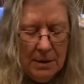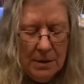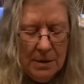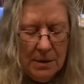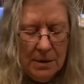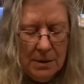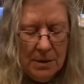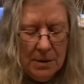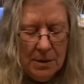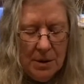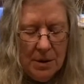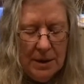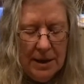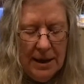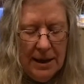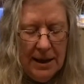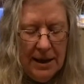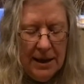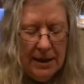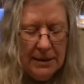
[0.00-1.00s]
so the
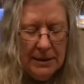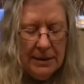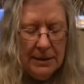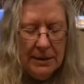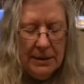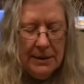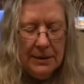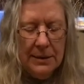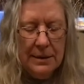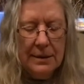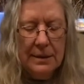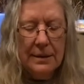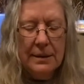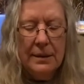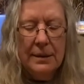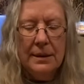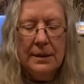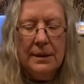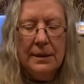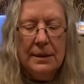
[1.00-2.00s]
head
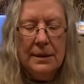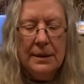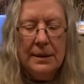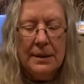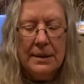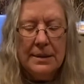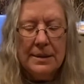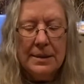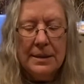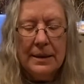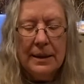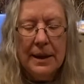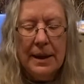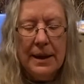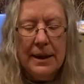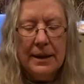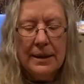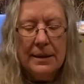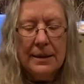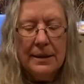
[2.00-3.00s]
is
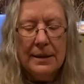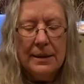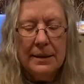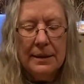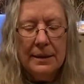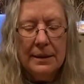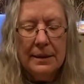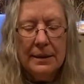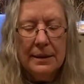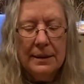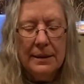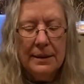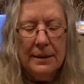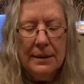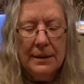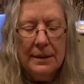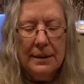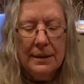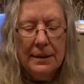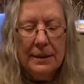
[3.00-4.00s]
like
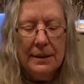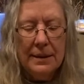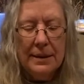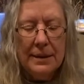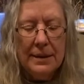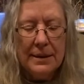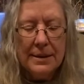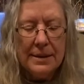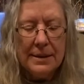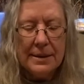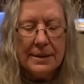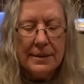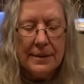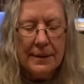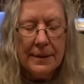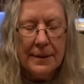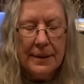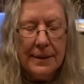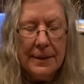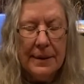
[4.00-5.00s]
this.
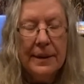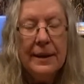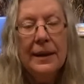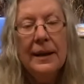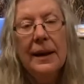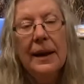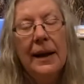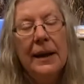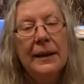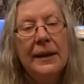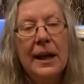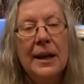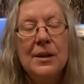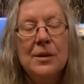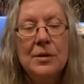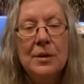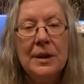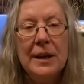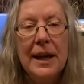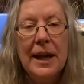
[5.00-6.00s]
And that's
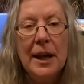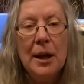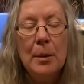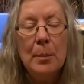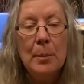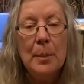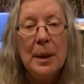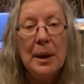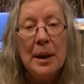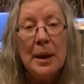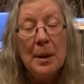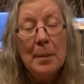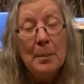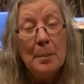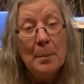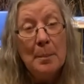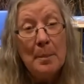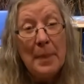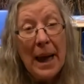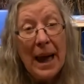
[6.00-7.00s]
going to help
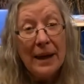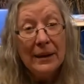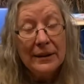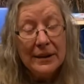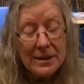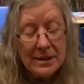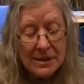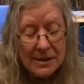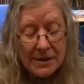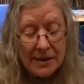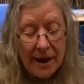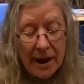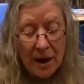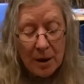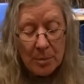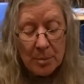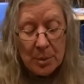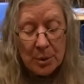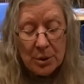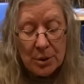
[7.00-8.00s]
balance our
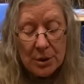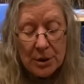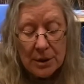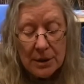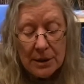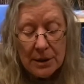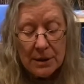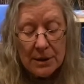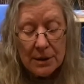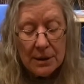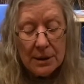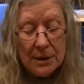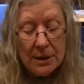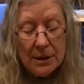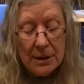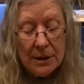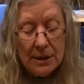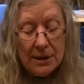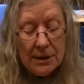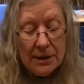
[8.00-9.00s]
bird,
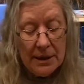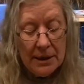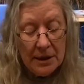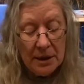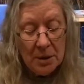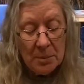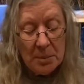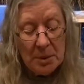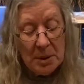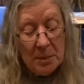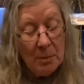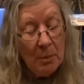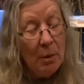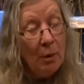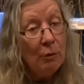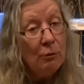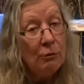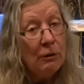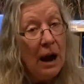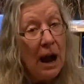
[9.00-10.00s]
to help him
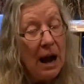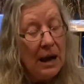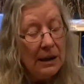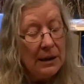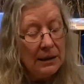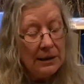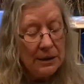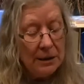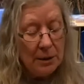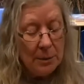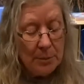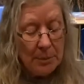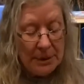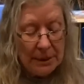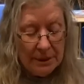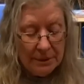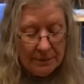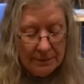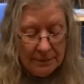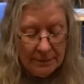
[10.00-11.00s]
rock a little
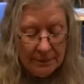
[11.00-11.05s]
bit.